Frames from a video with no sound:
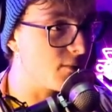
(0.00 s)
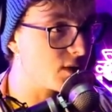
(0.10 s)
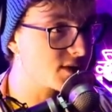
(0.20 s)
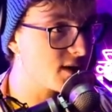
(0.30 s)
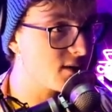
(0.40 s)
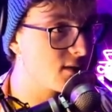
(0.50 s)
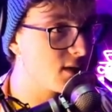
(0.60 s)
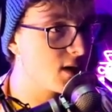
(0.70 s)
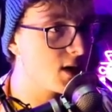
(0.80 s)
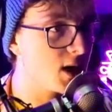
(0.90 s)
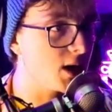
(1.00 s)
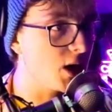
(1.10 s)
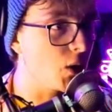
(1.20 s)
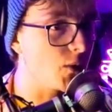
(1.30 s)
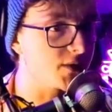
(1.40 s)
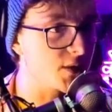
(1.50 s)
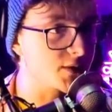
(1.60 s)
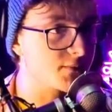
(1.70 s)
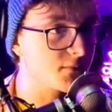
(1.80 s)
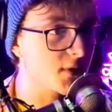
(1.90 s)
box here? No, there's
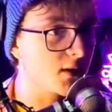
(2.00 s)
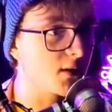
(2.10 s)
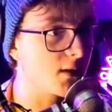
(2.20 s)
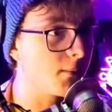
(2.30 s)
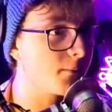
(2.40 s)
not. Uh.